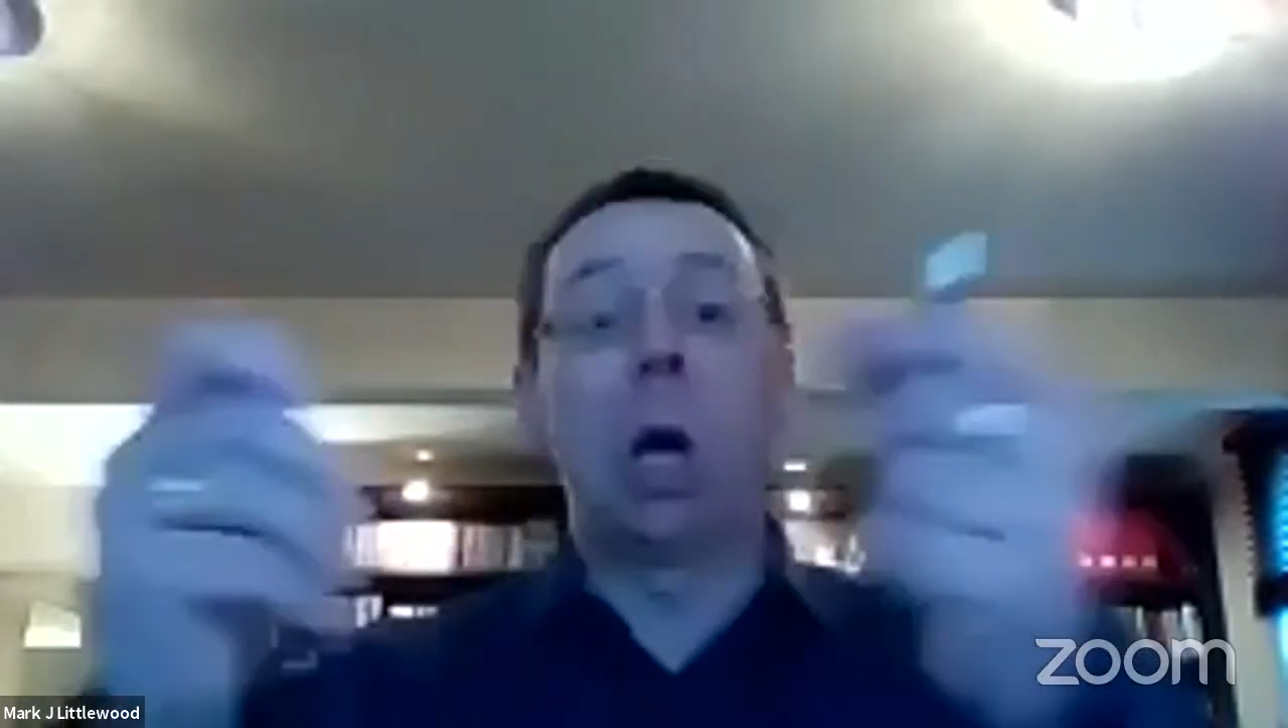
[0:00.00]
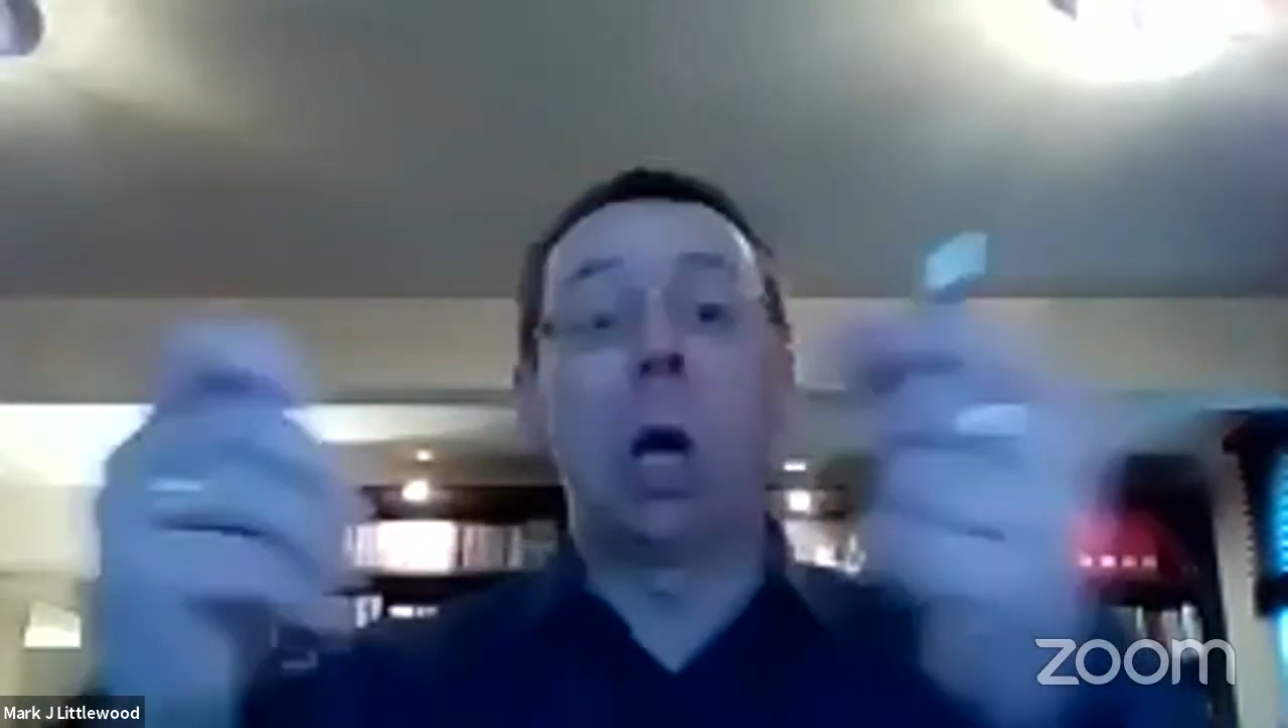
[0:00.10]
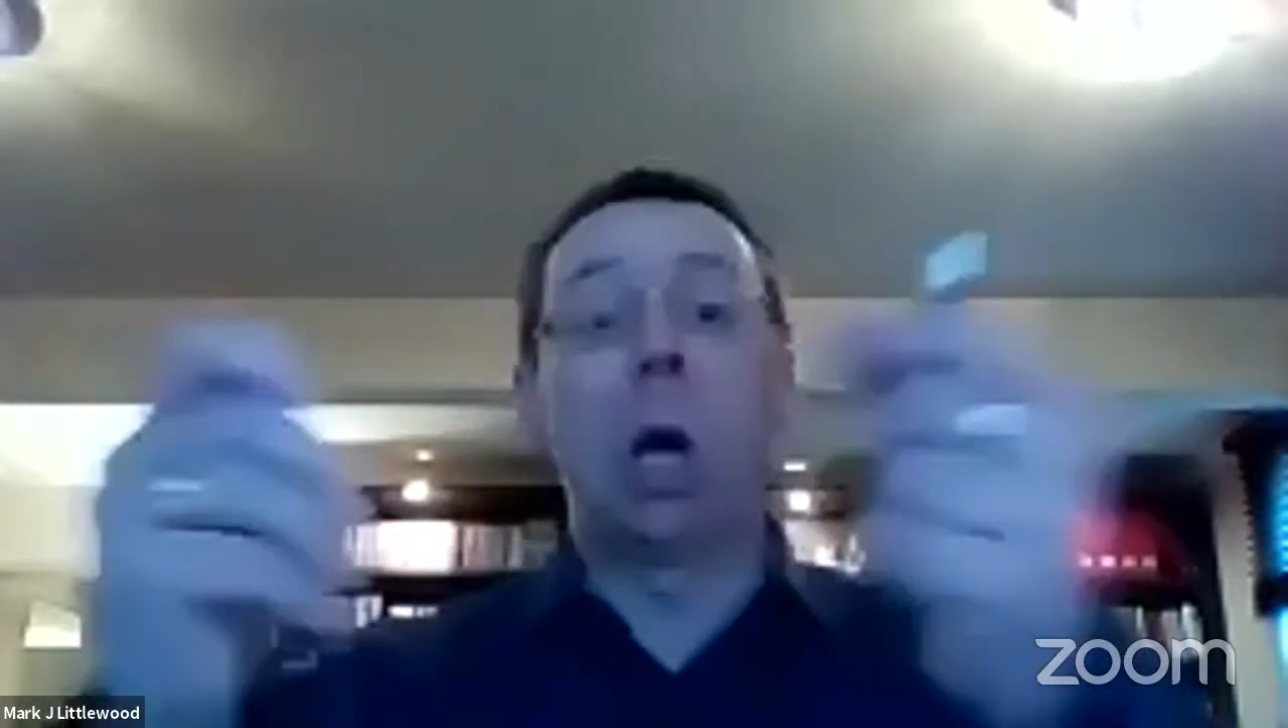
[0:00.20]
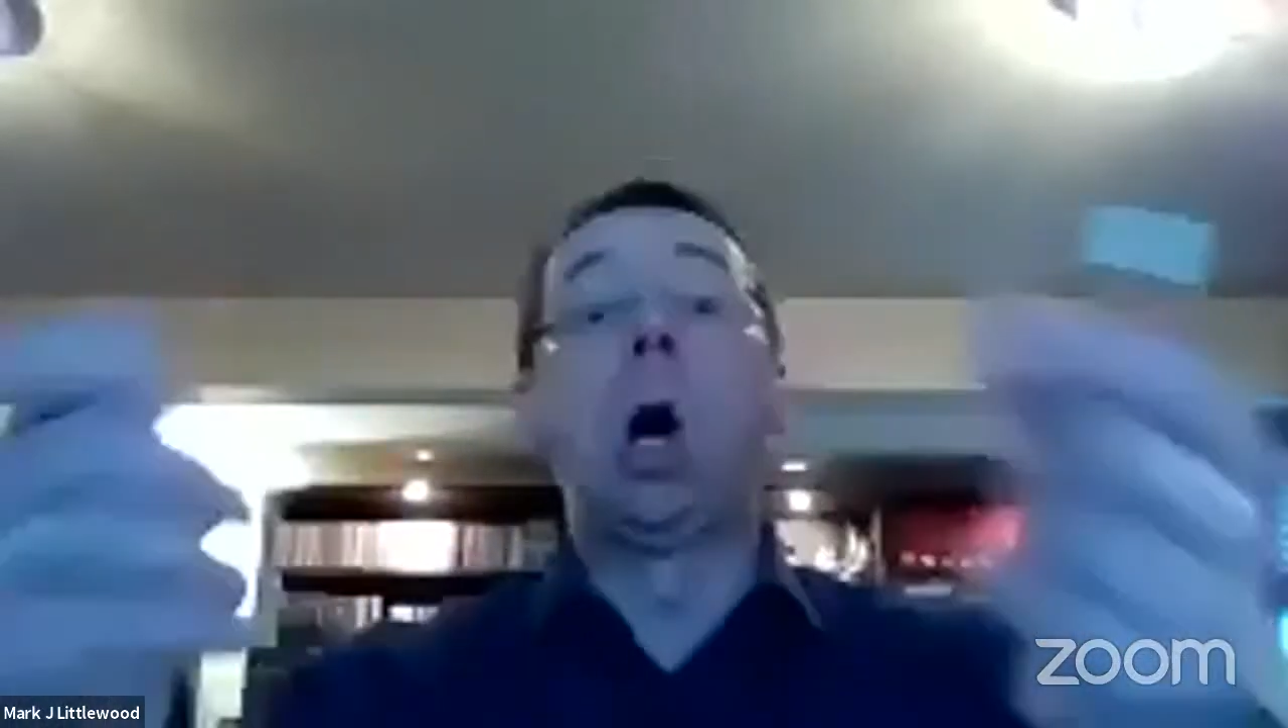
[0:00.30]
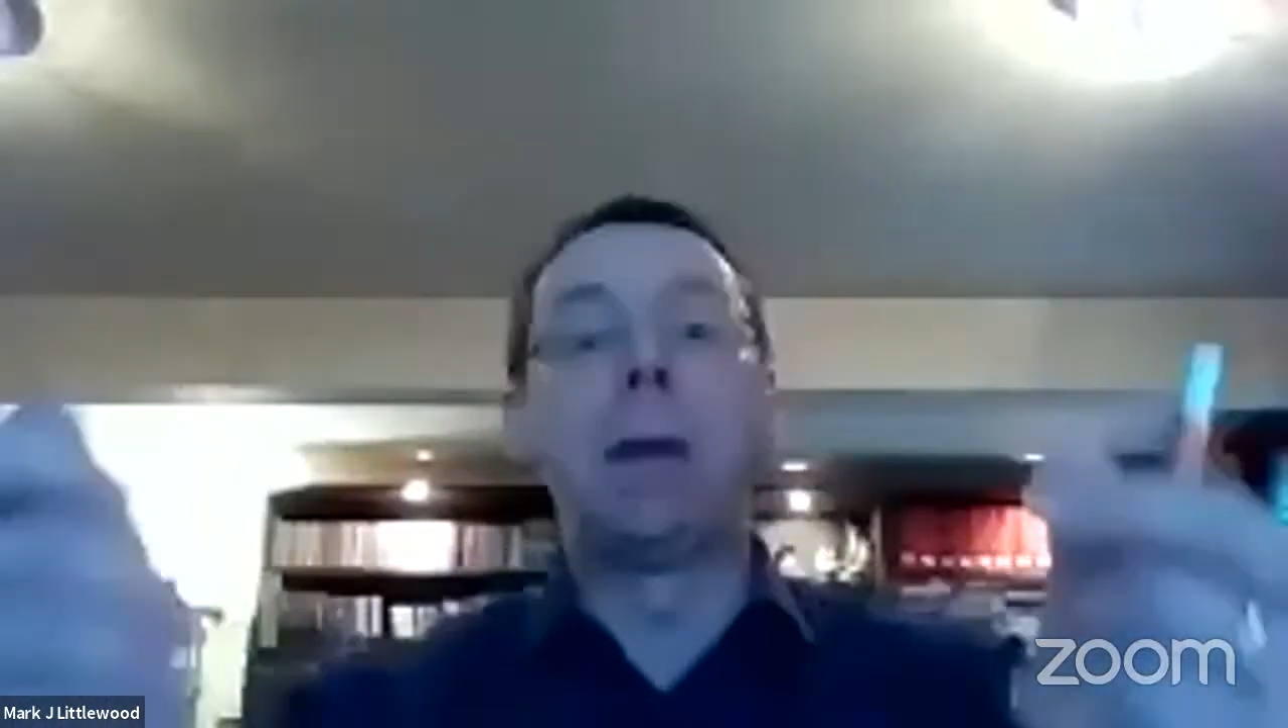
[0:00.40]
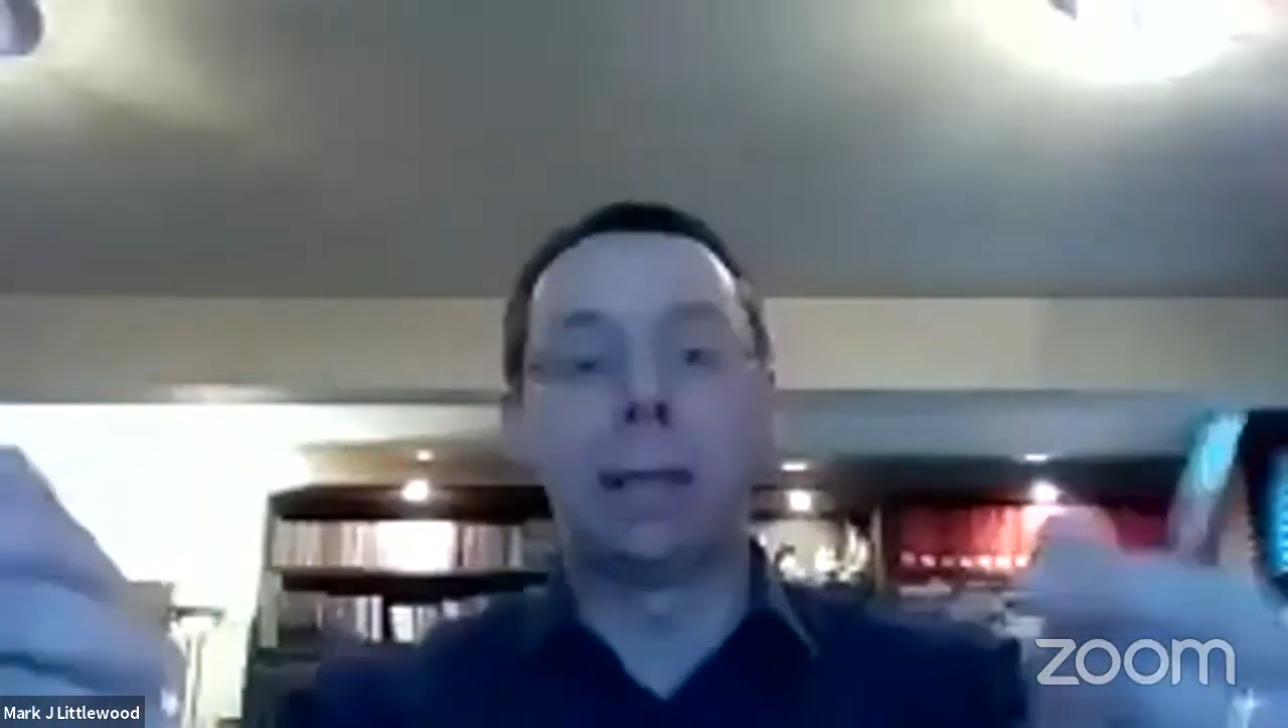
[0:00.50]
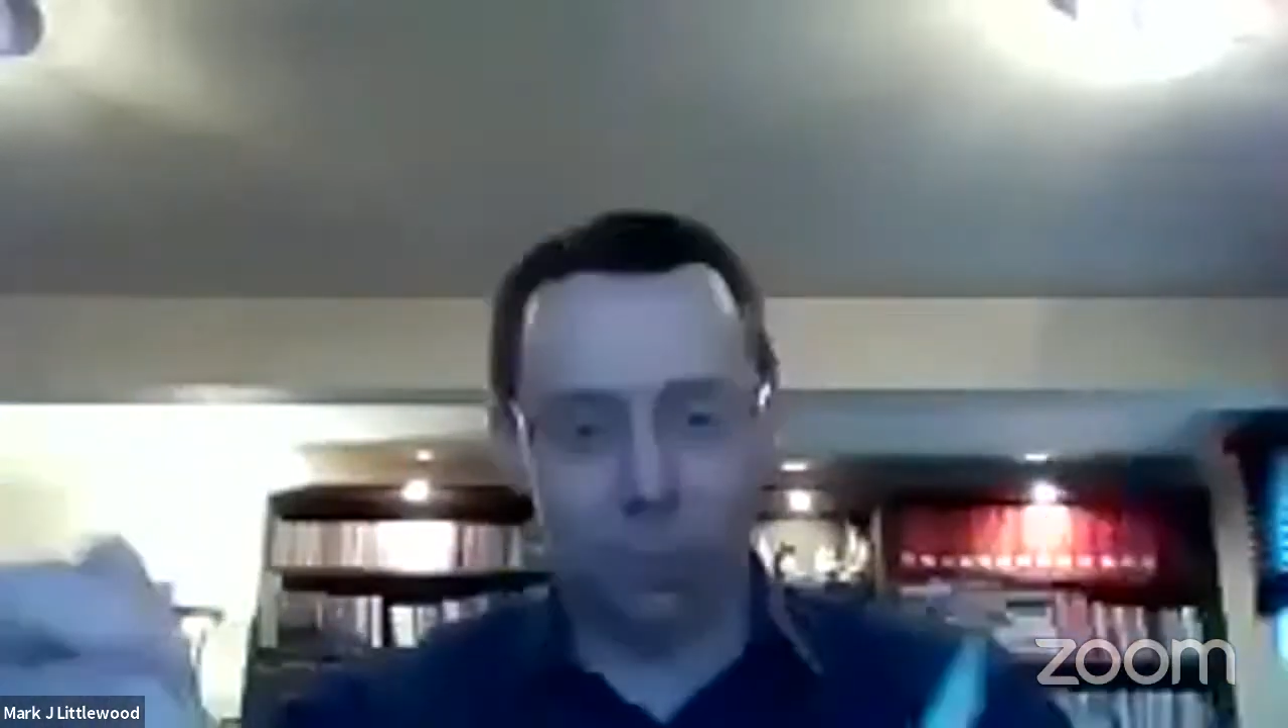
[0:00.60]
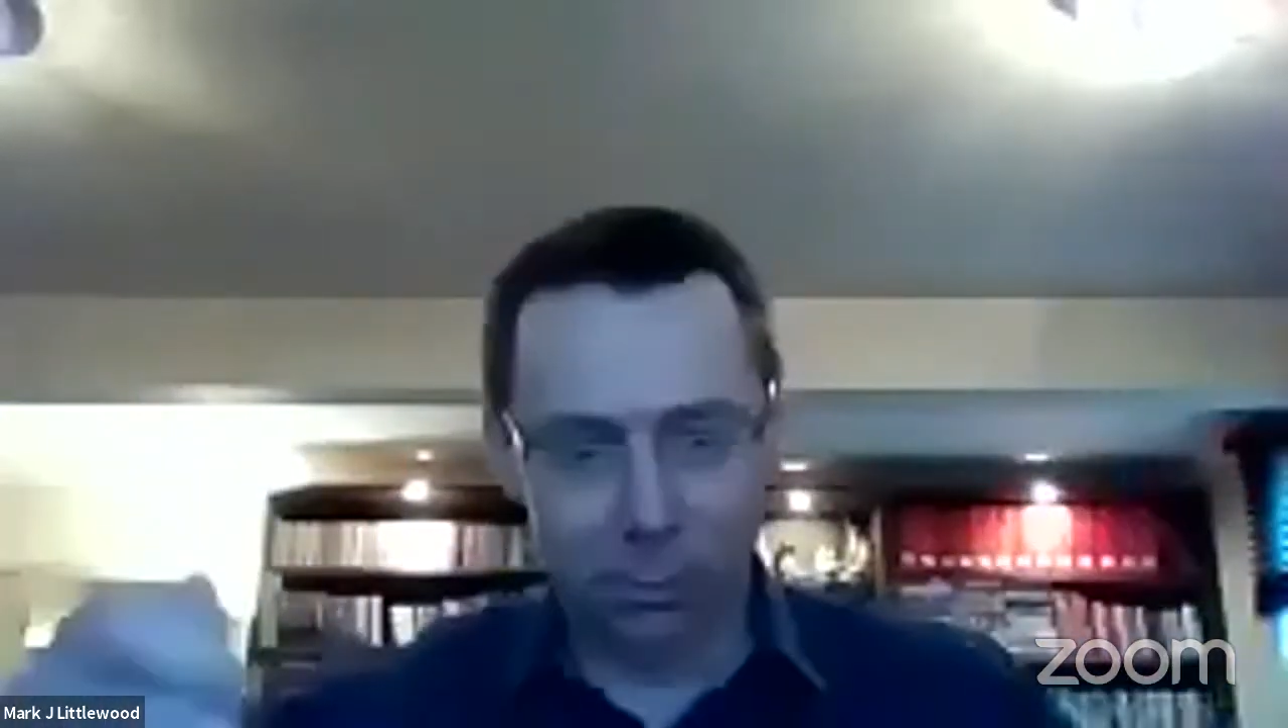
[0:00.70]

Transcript: permit to